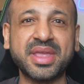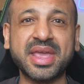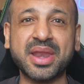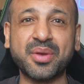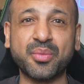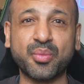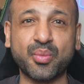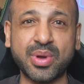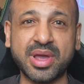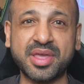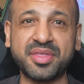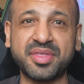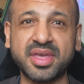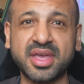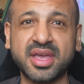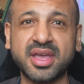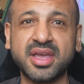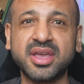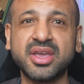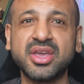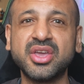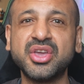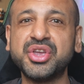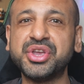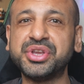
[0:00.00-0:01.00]
and whether
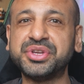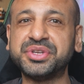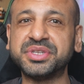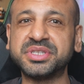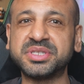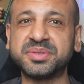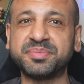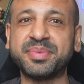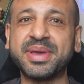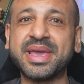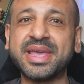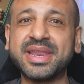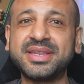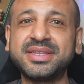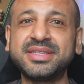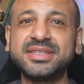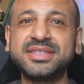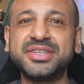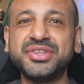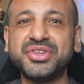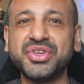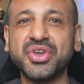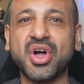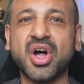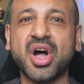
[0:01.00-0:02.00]
you should
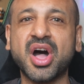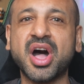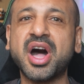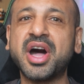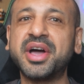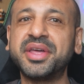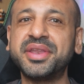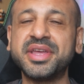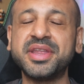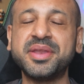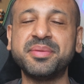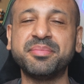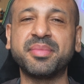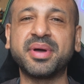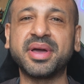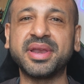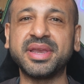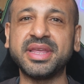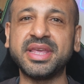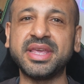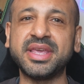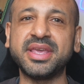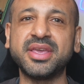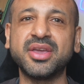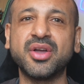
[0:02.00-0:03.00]
spend your hard-earned
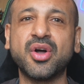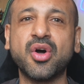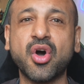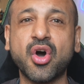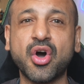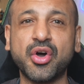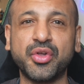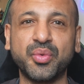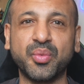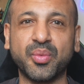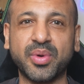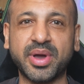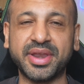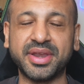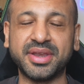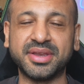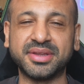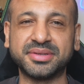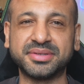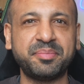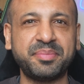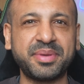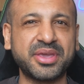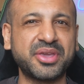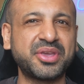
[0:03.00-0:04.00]
money on one.
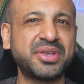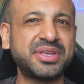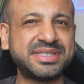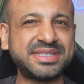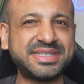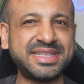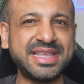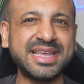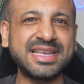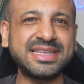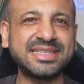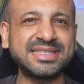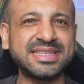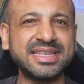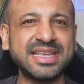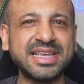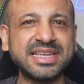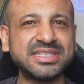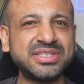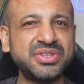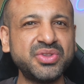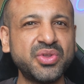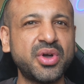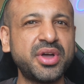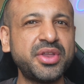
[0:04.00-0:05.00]
Because this
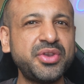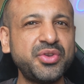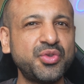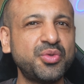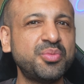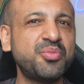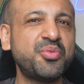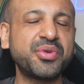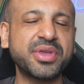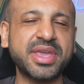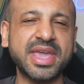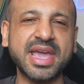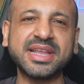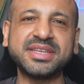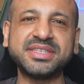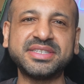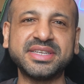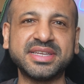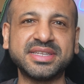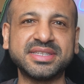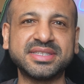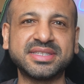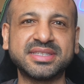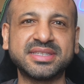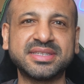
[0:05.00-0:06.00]
is not a normal
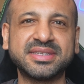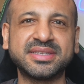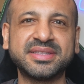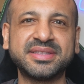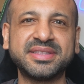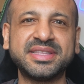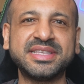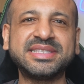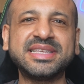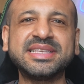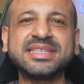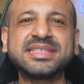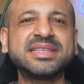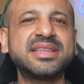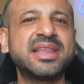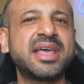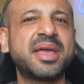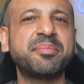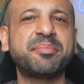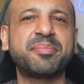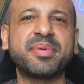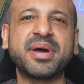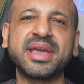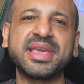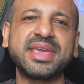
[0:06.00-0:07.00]
gadget. This isn't
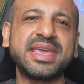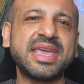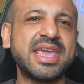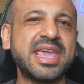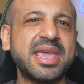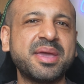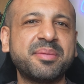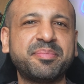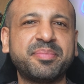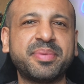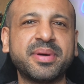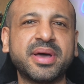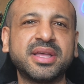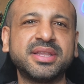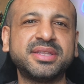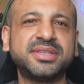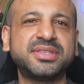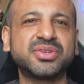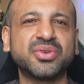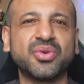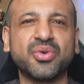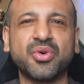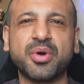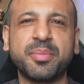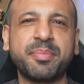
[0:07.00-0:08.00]
like buying earbuds
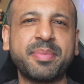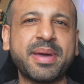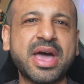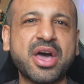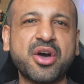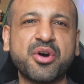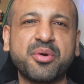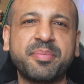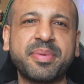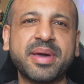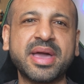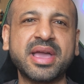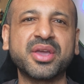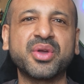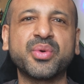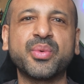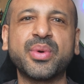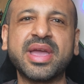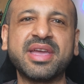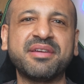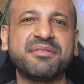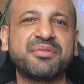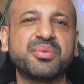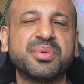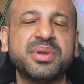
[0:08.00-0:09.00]
or a power bank where
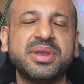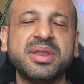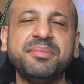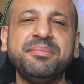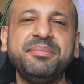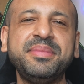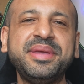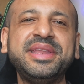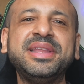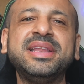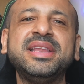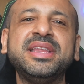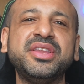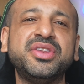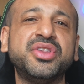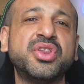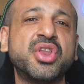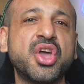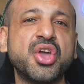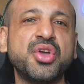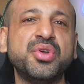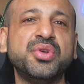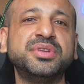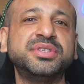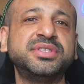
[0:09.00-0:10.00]
everyone immediately
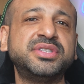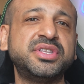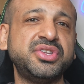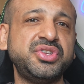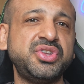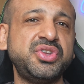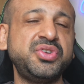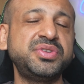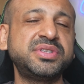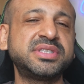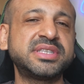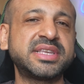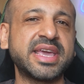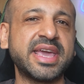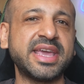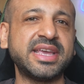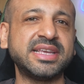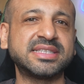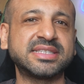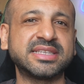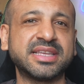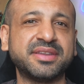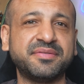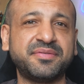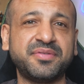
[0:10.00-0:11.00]
knows the use
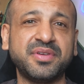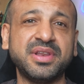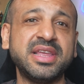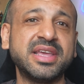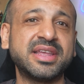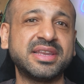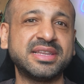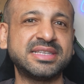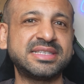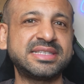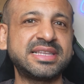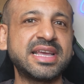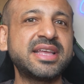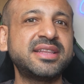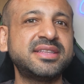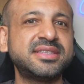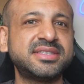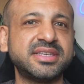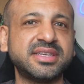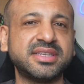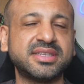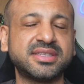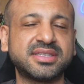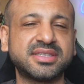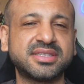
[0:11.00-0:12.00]
case and fully understands
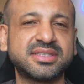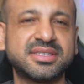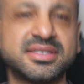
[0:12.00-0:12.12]
it.